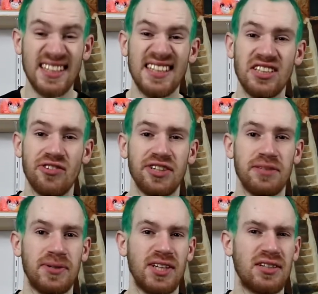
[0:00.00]
a hint of it,
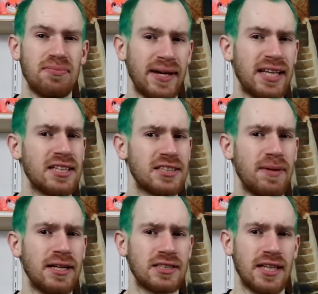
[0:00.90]
but it mainly
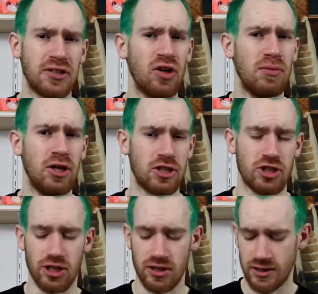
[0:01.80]
smells like normal hot
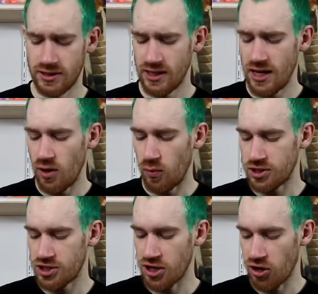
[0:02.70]
chocolate.
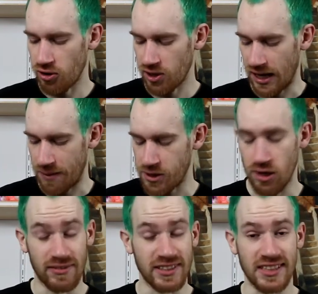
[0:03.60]
Which,
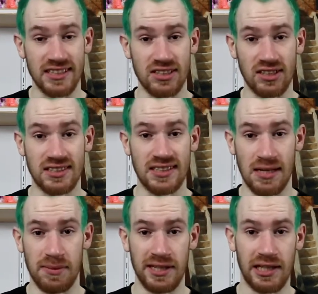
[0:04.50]
obviously it's not
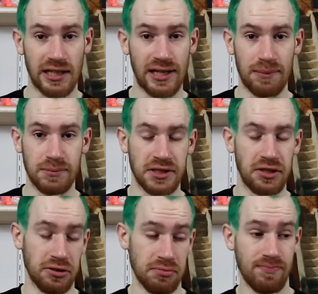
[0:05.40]
cinnamon in a cup,
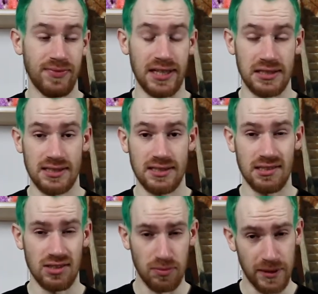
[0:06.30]
so that's
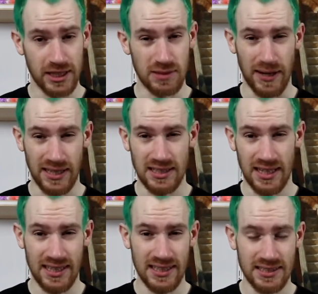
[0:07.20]
to be expected,
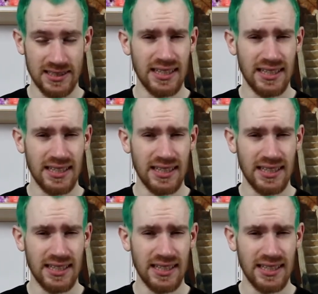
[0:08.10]
I guess.